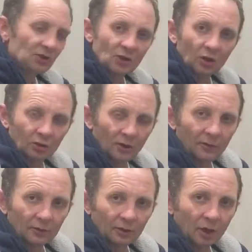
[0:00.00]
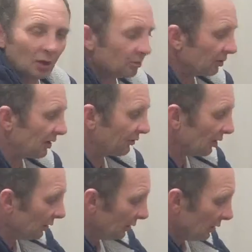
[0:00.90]
you start off on the low
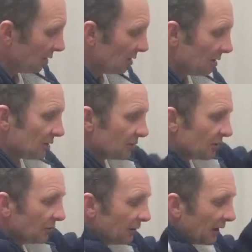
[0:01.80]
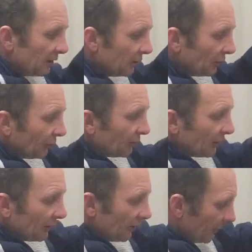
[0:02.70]
pressure till you get used to
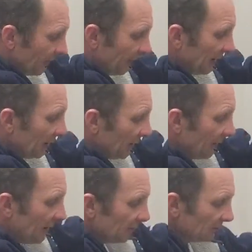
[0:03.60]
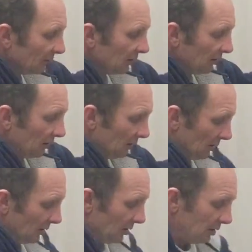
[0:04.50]
the feel of it.
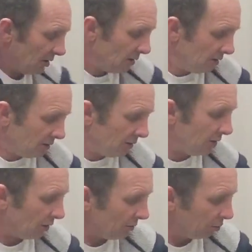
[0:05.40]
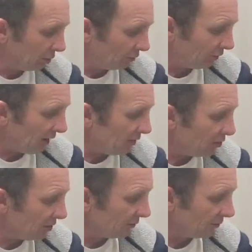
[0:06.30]
You got your plug
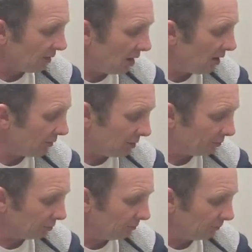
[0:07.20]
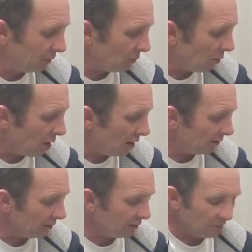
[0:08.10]
section, your
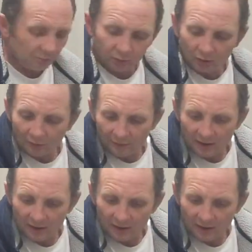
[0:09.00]
wire and your plug